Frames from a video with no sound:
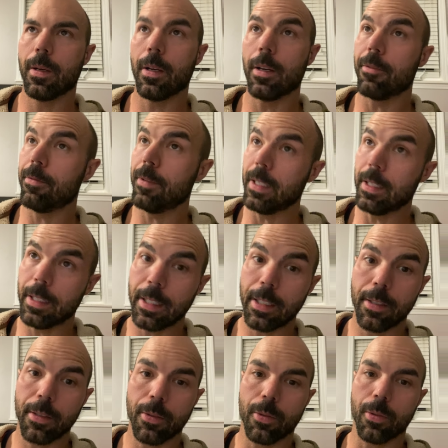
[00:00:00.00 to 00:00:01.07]
a
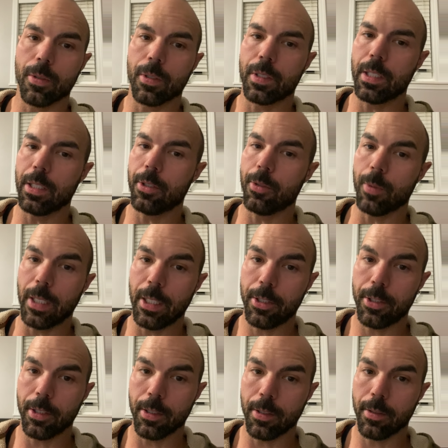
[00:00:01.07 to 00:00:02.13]
feeling or a
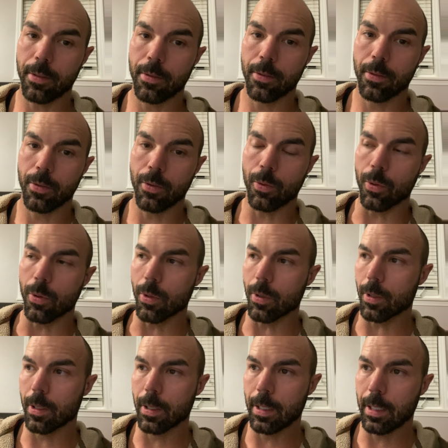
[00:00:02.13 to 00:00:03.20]
situation
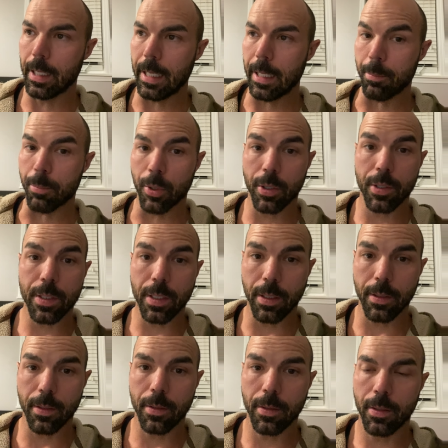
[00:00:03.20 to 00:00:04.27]
or a
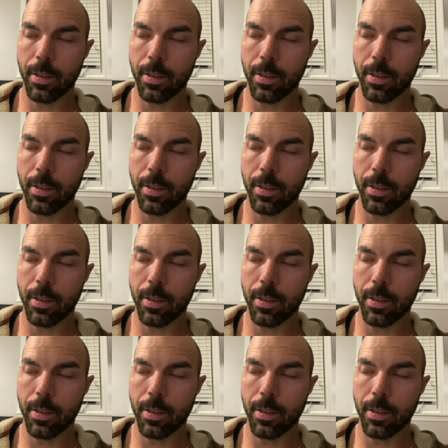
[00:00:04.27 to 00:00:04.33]
person